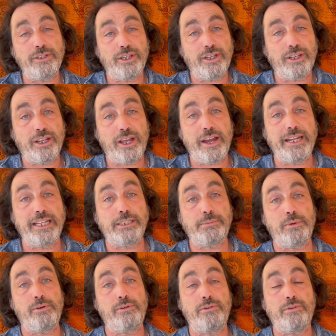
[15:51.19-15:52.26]
you can go and
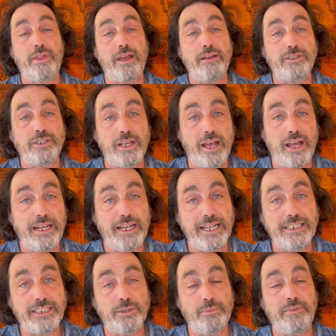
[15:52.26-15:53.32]
explore all those
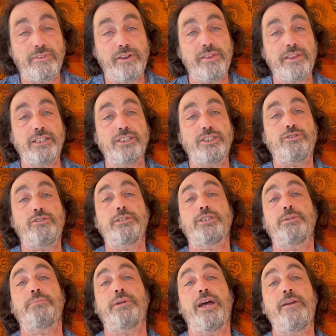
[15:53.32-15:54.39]
links that we've got in the
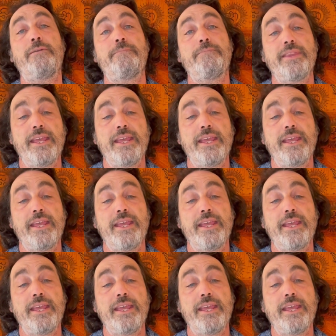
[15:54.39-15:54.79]
description below.